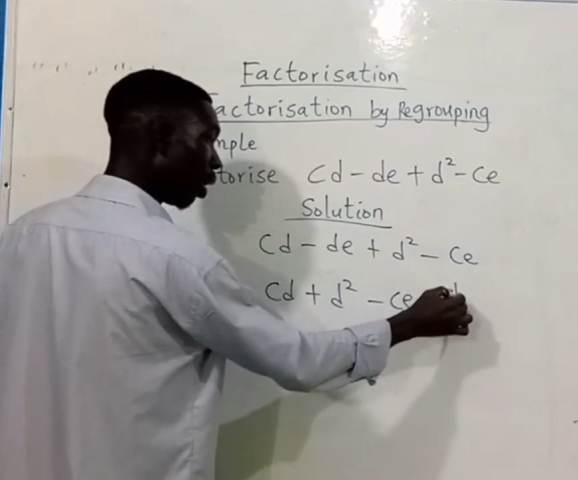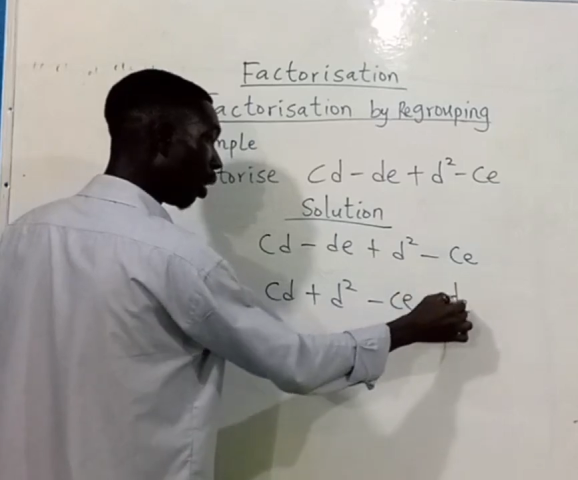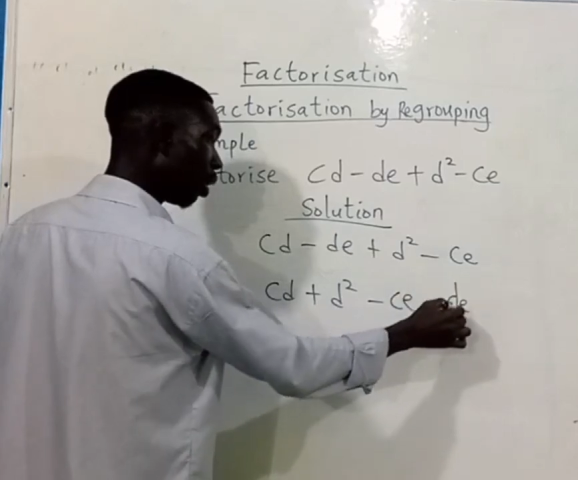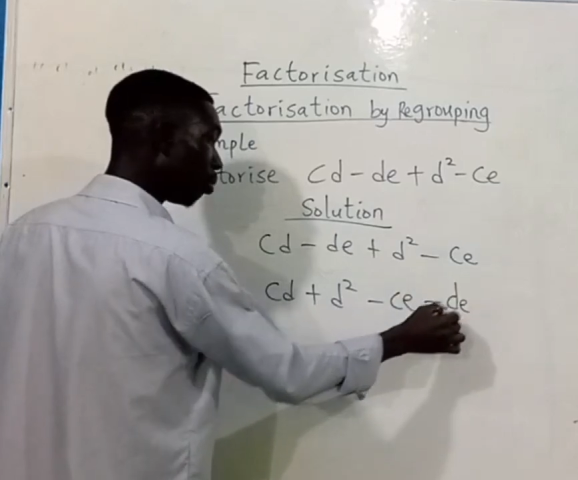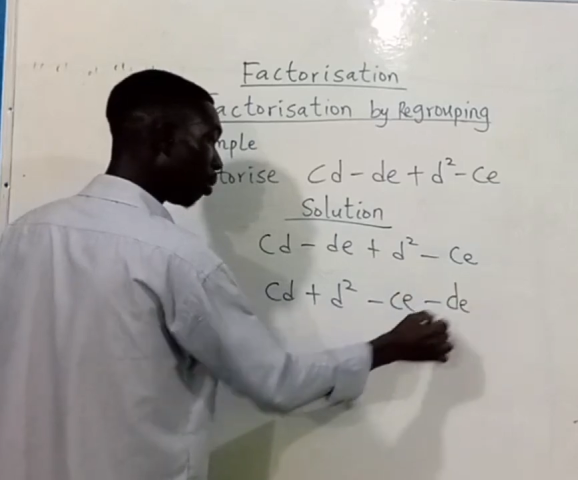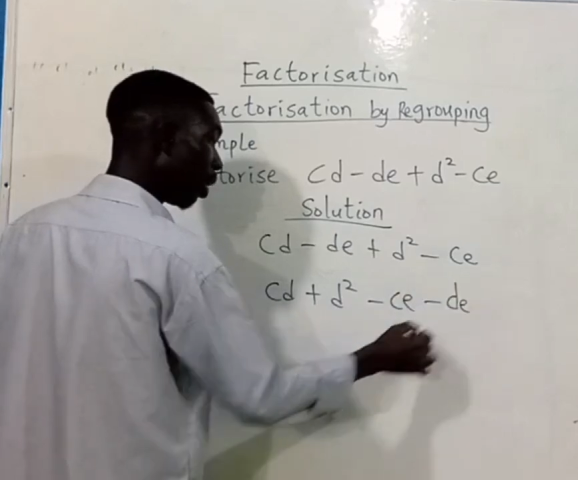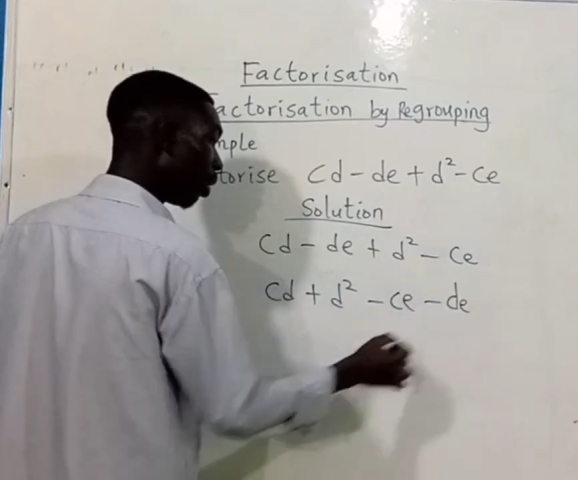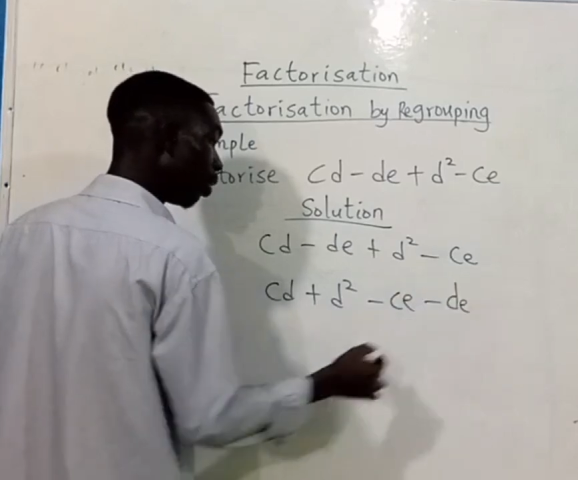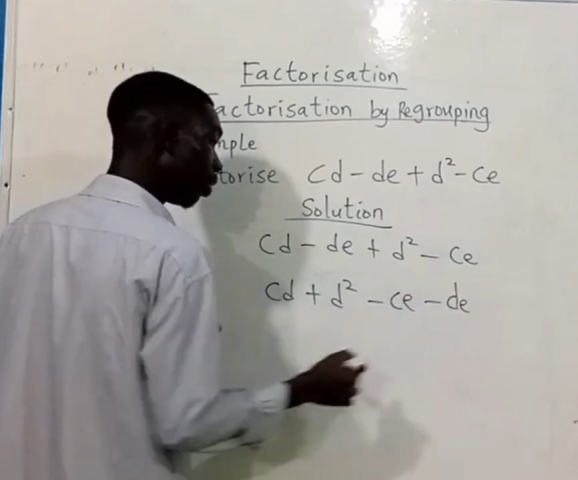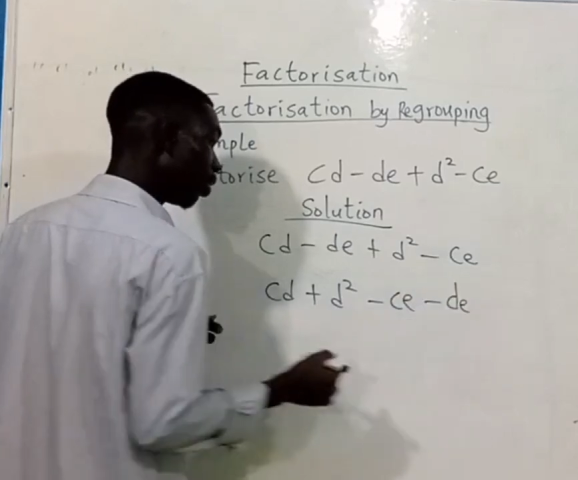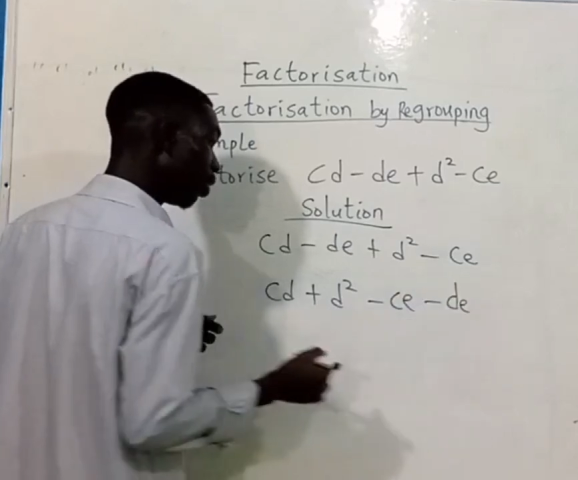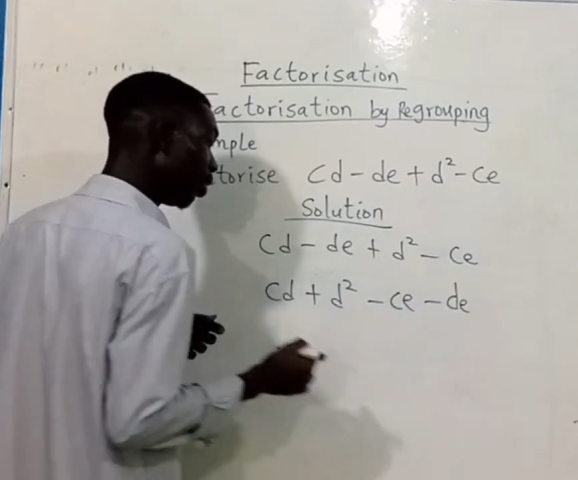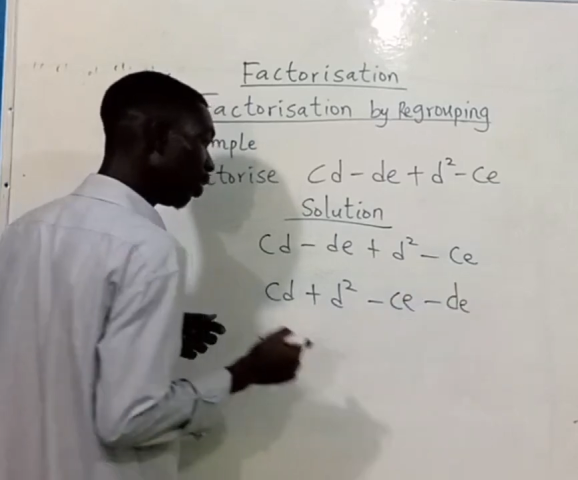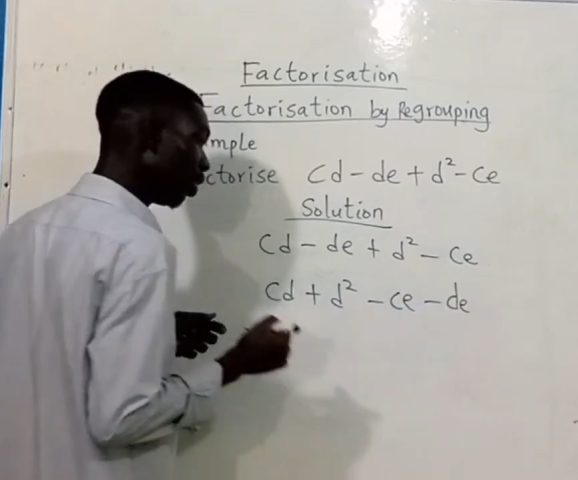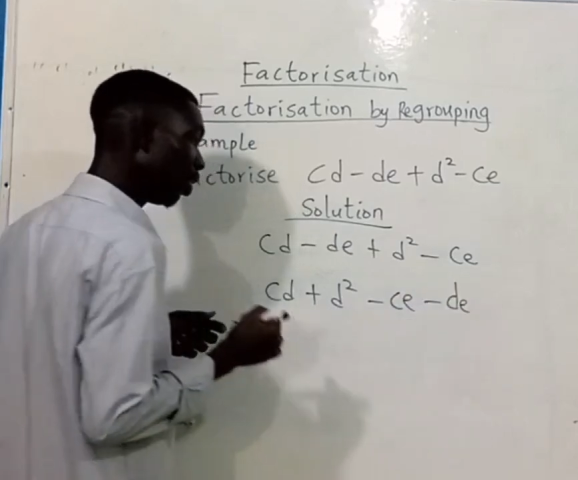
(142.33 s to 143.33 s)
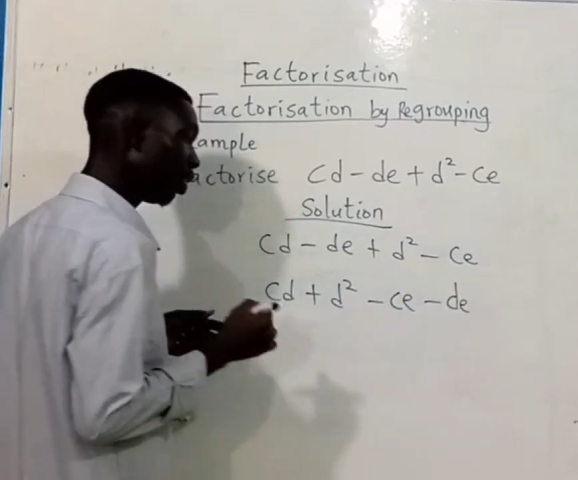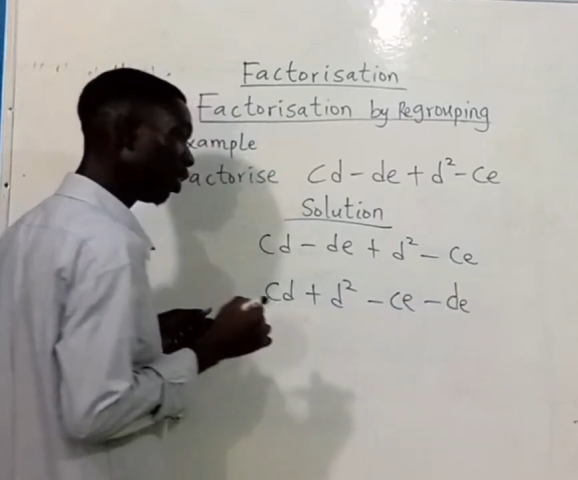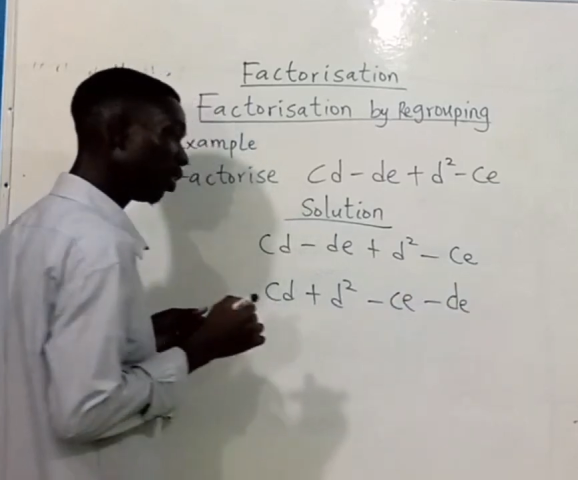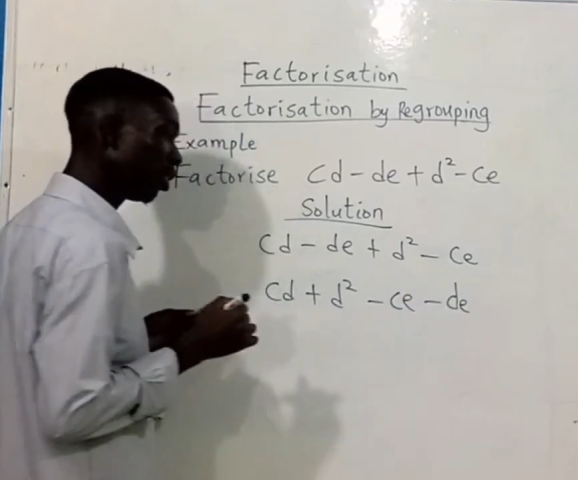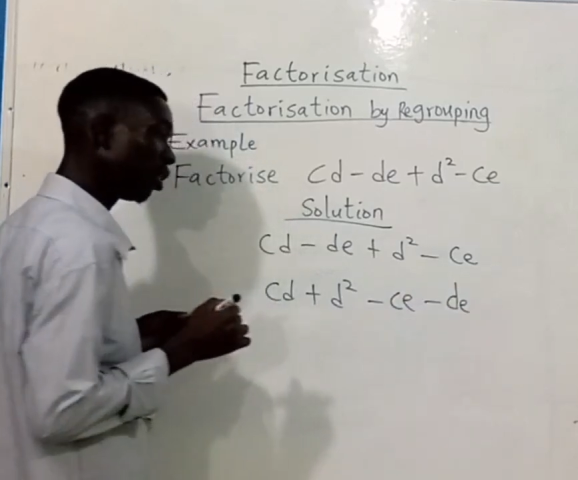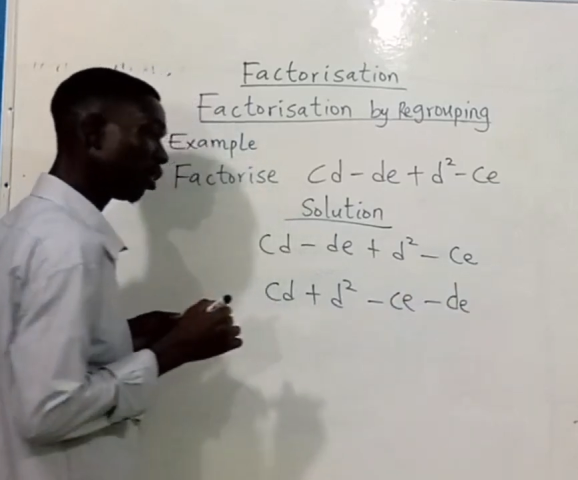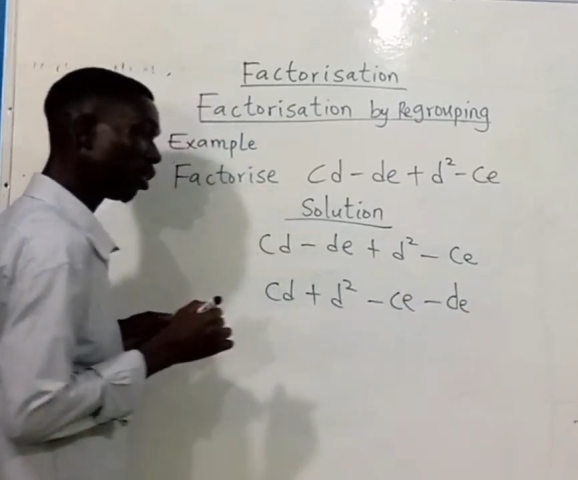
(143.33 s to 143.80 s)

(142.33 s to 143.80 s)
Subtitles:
and minus DE.